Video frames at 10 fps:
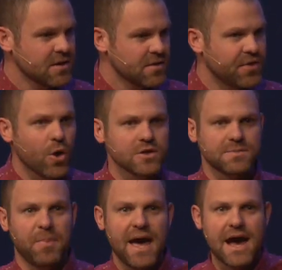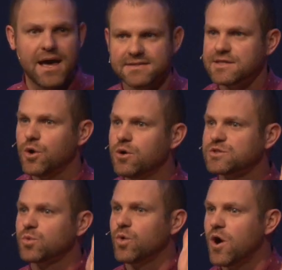Those paths,
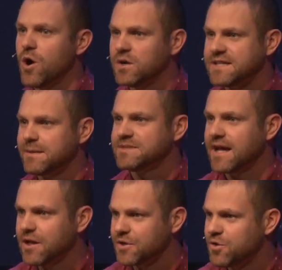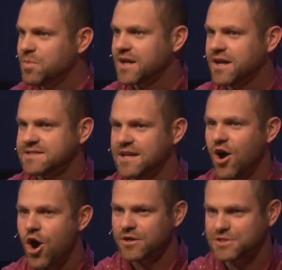those roads, I'm telling you, because they
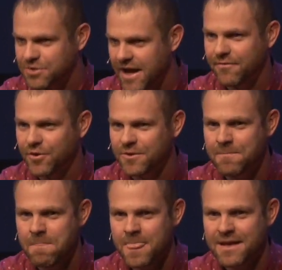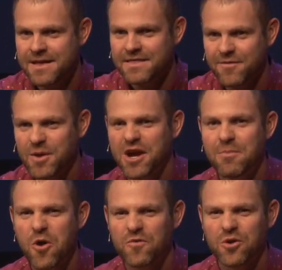aren't traveled, They've
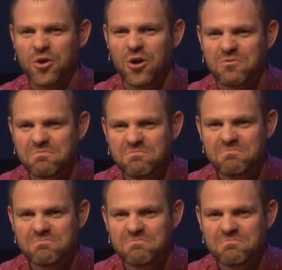become overgrown.